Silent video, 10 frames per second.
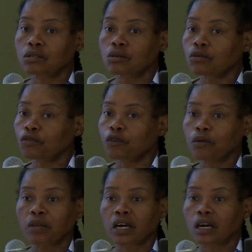So
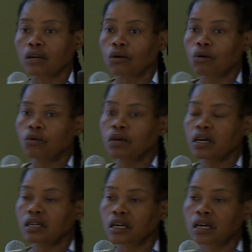from the get-go, we
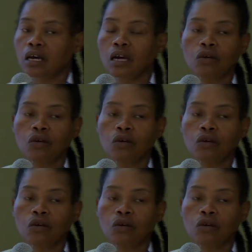had a